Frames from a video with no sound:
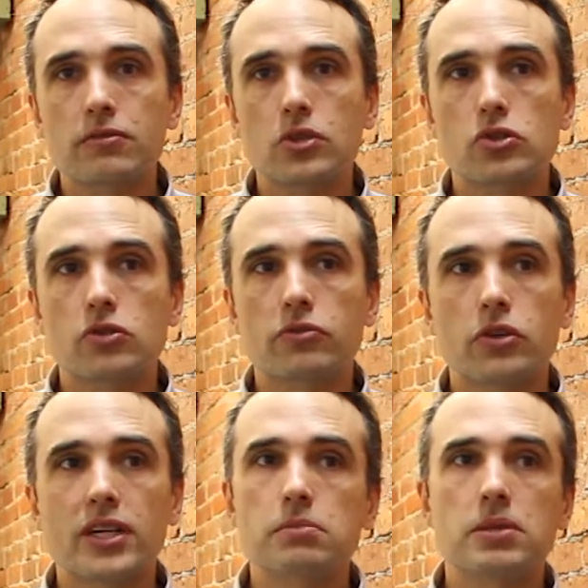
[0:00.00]

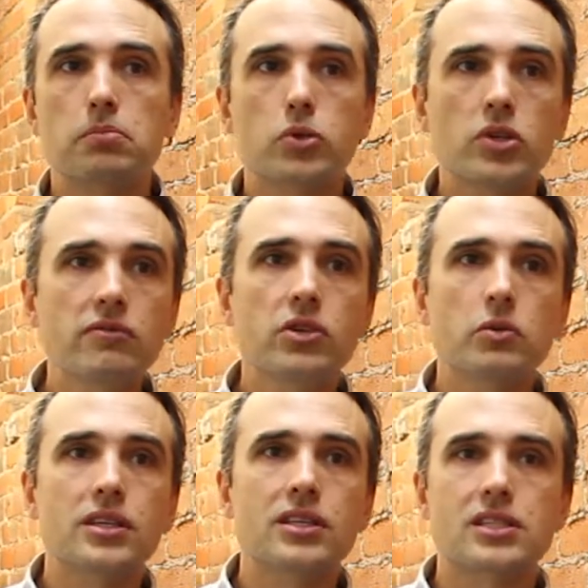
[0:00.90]
Userful has been
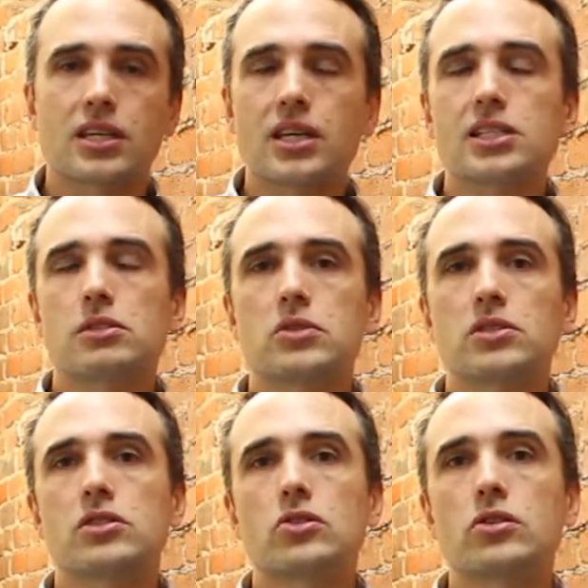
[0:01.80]
previewing this to customers
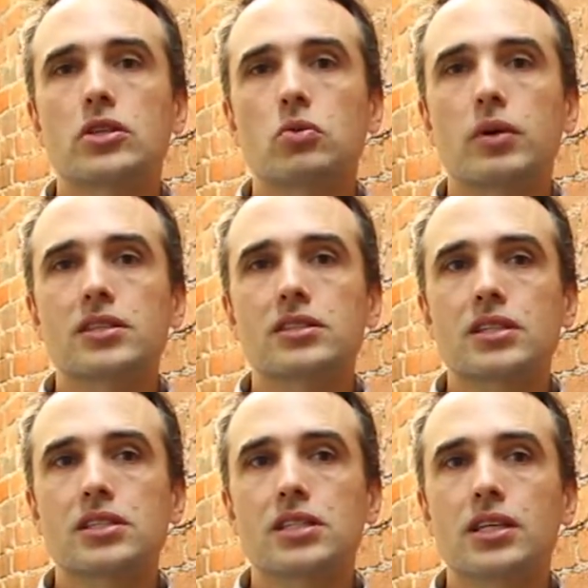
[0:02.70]
since early
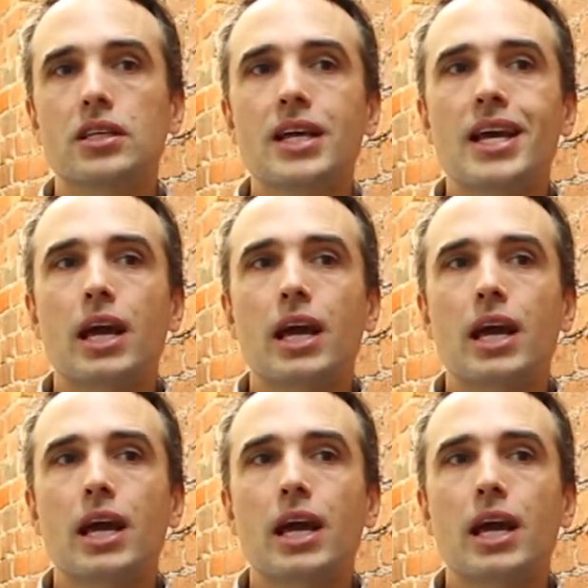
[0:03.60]
2016,